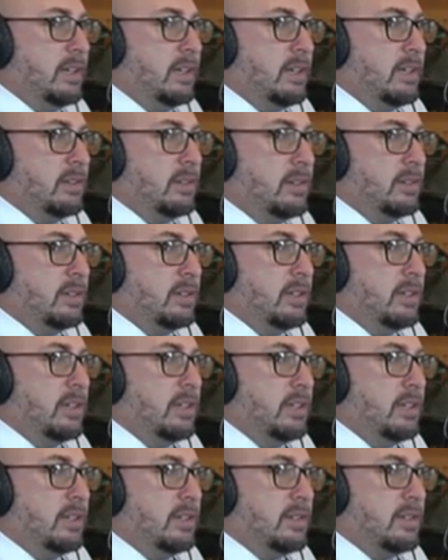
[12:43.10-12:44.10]
dealer
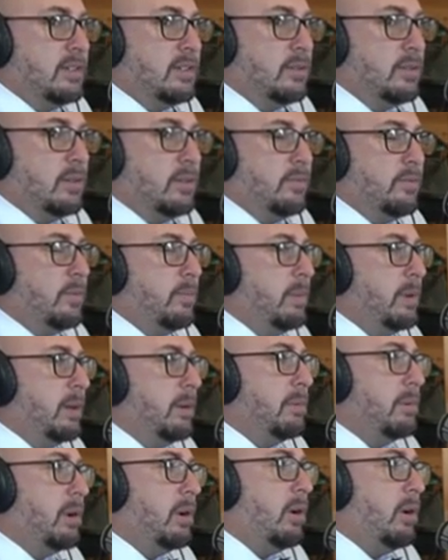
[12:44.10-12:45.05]
to sort of be able to